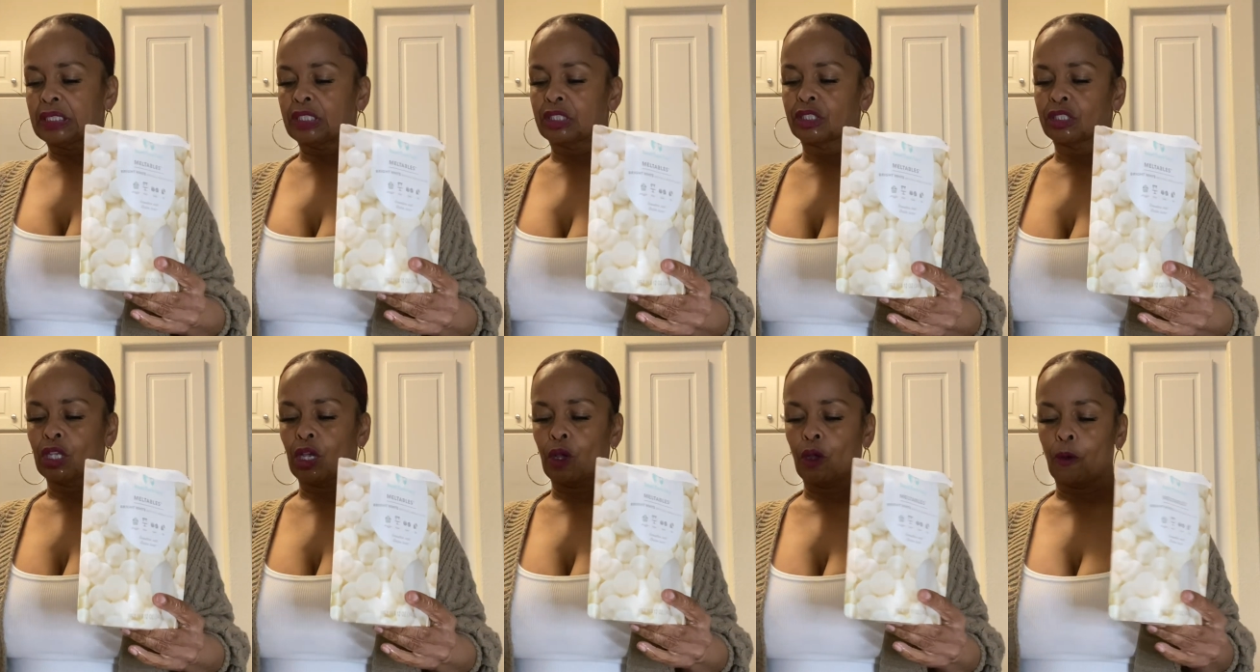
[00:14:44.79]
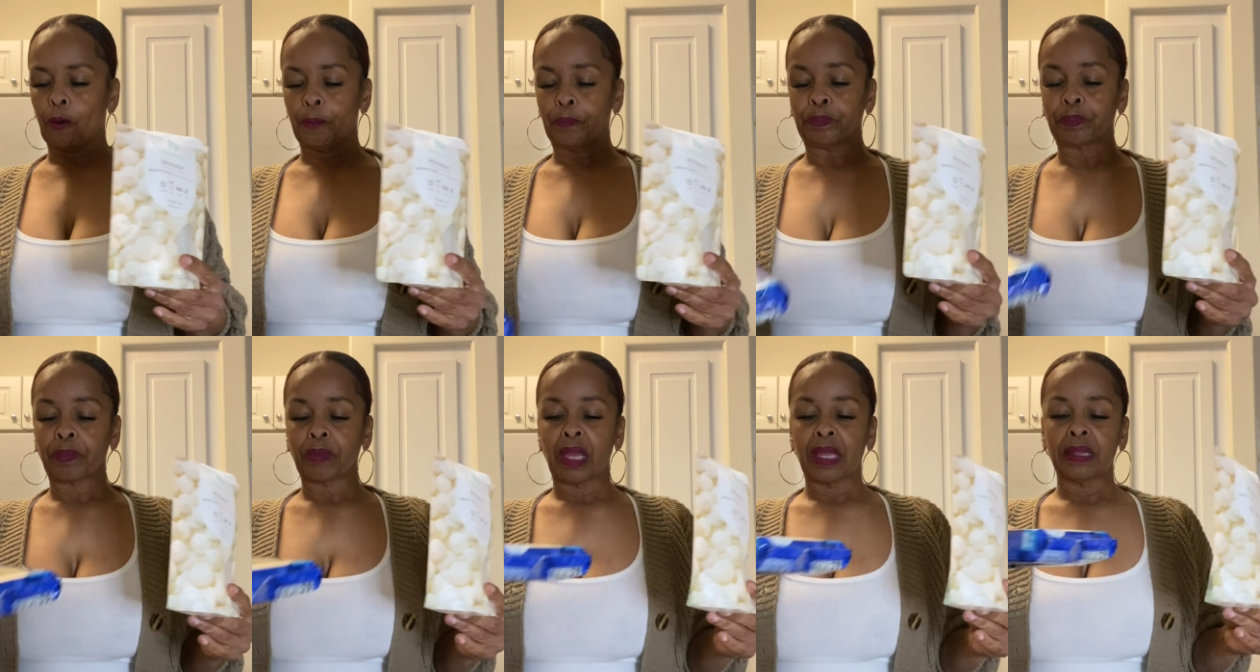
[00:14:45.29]
So
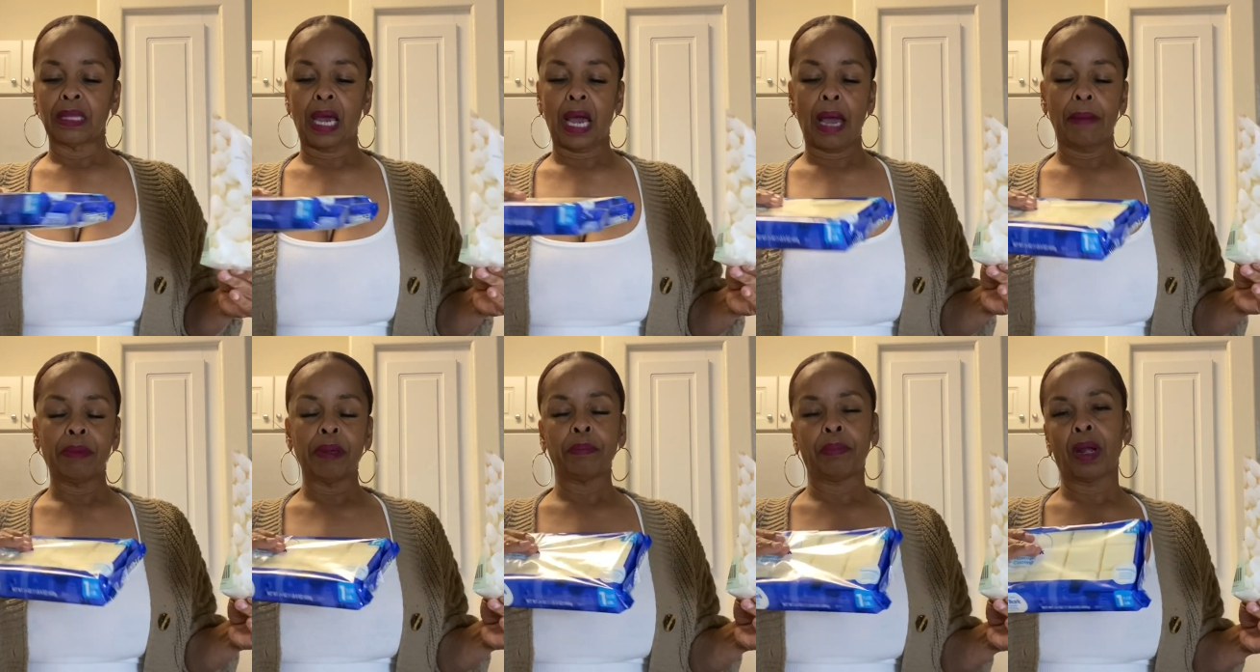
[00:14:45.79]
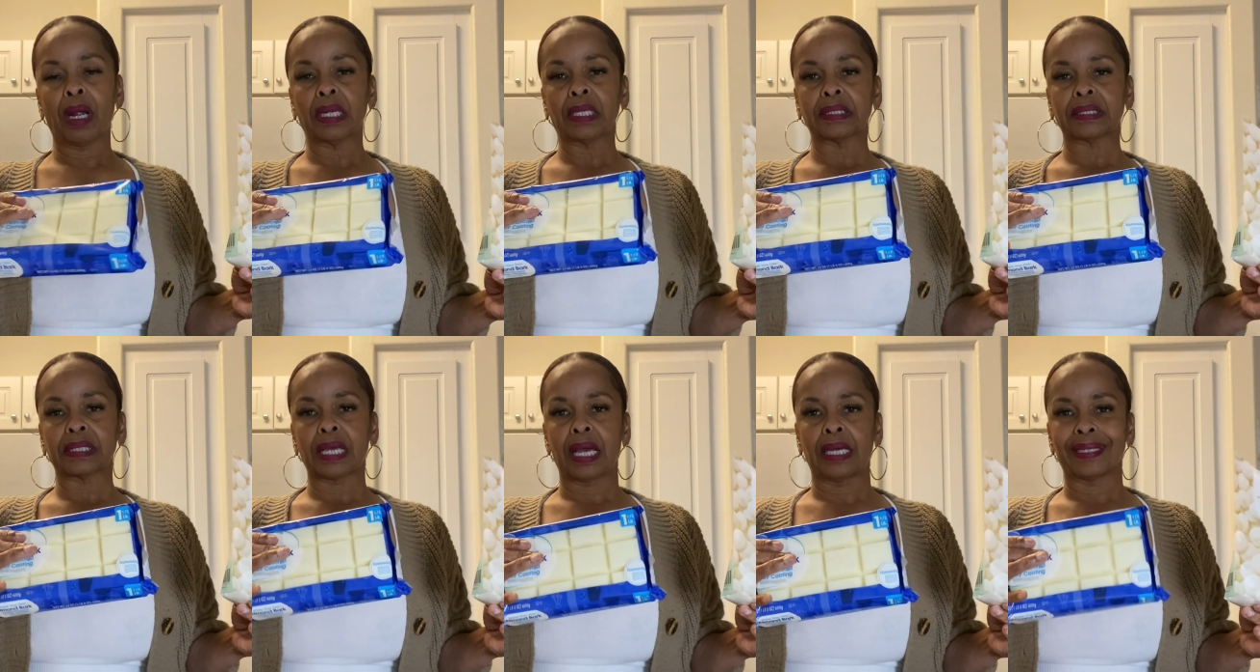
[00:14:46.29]
the almond bark
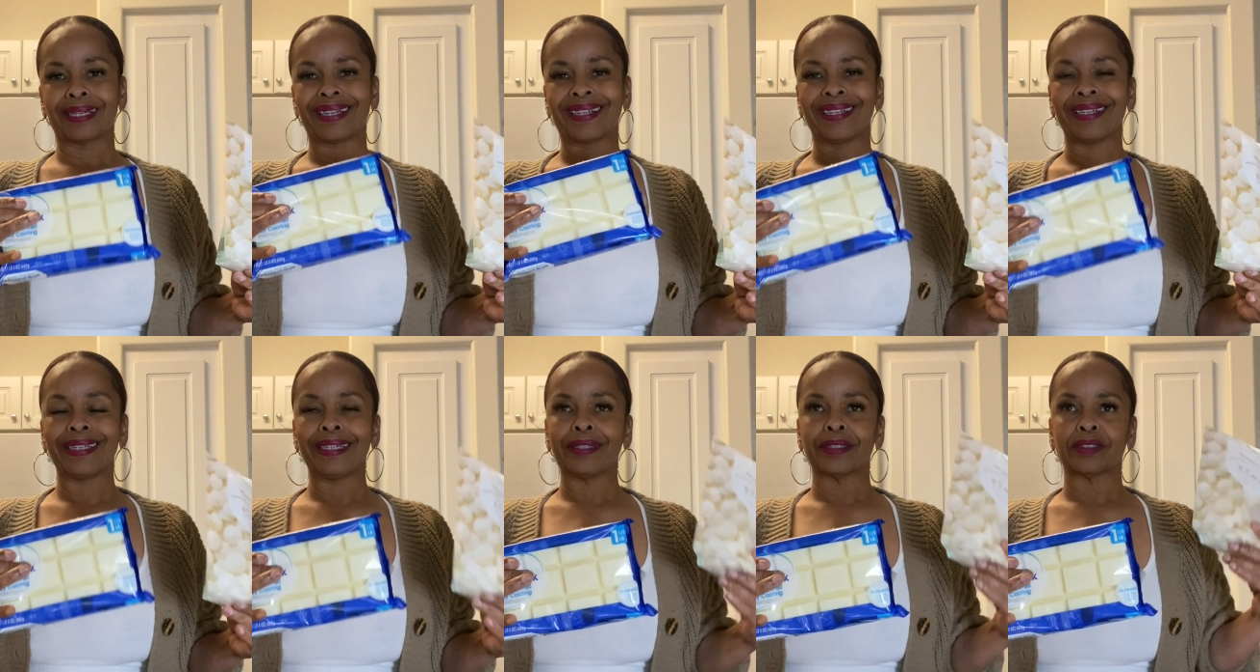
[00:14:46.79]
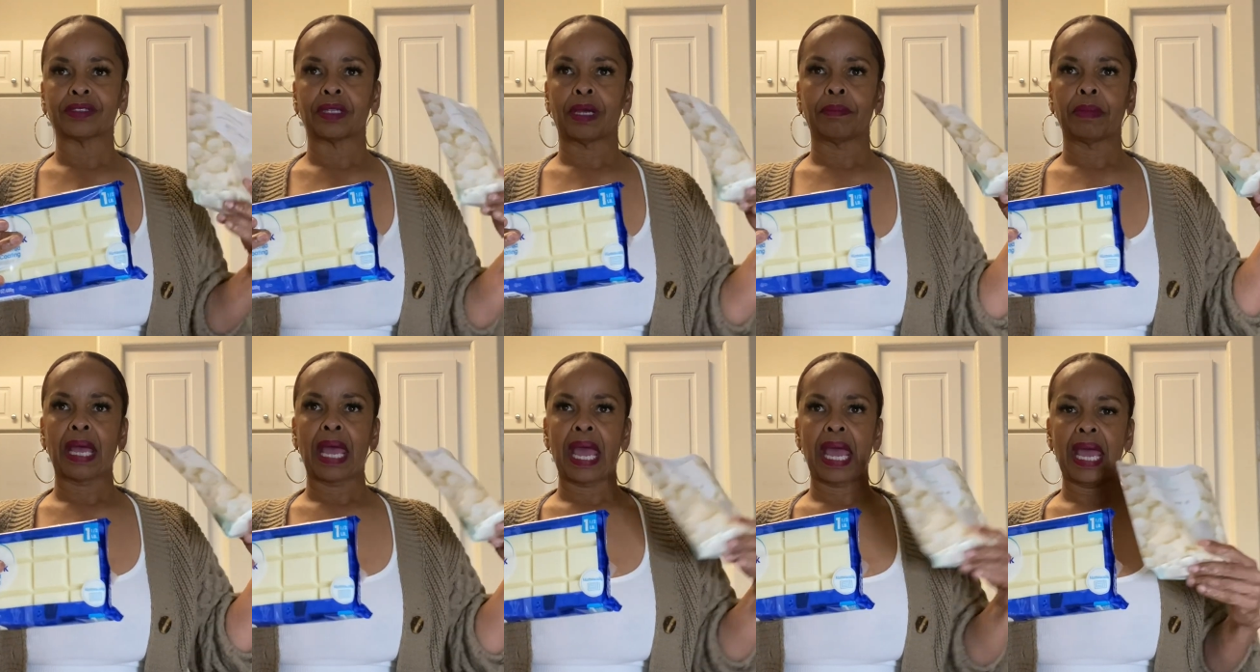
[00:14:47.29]
is kind of clear, so I'm
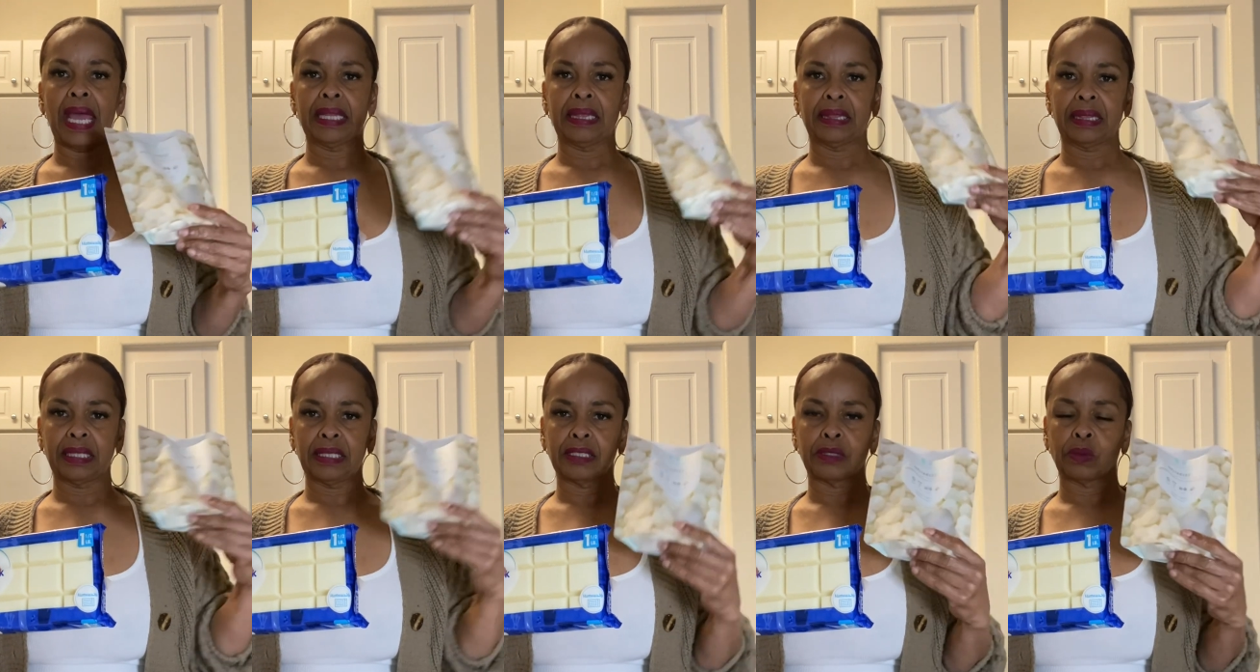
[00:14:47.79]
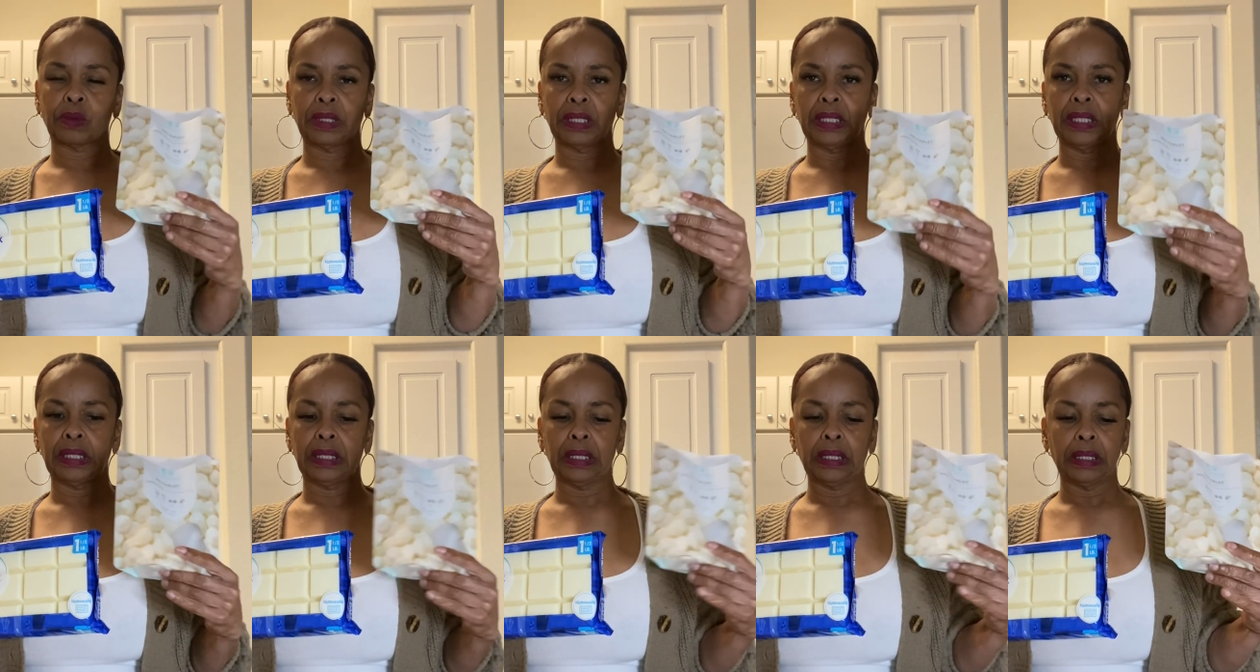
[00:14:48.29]
gonna add this one
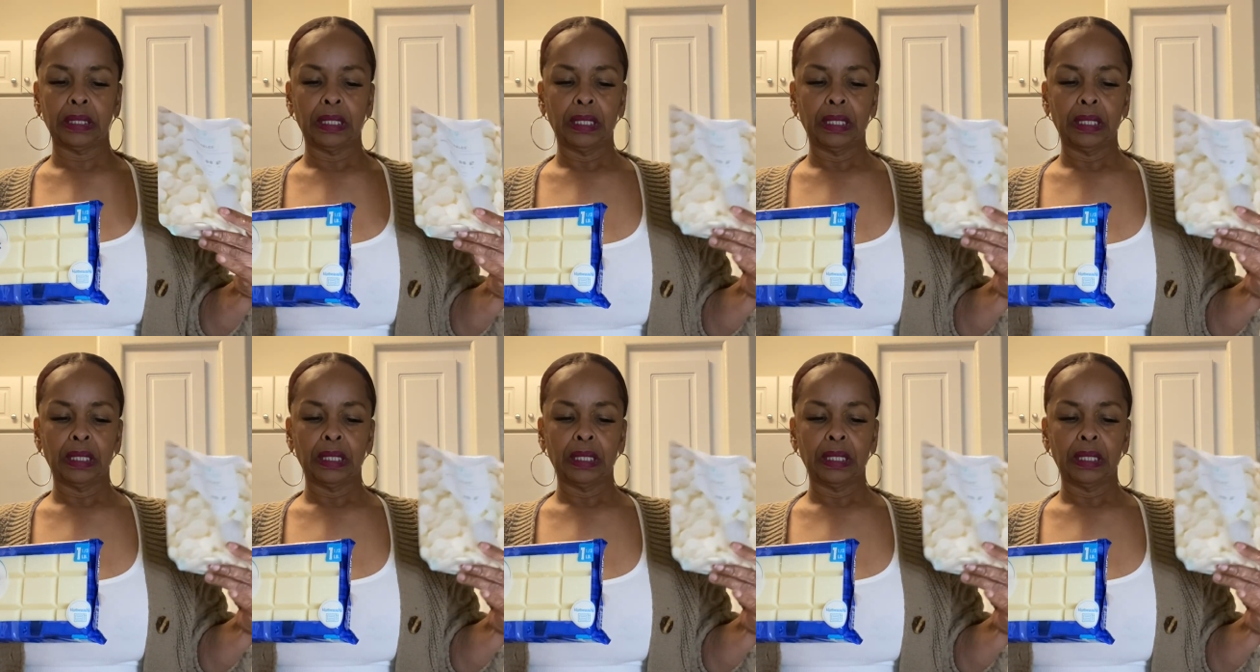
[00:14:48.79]
in it.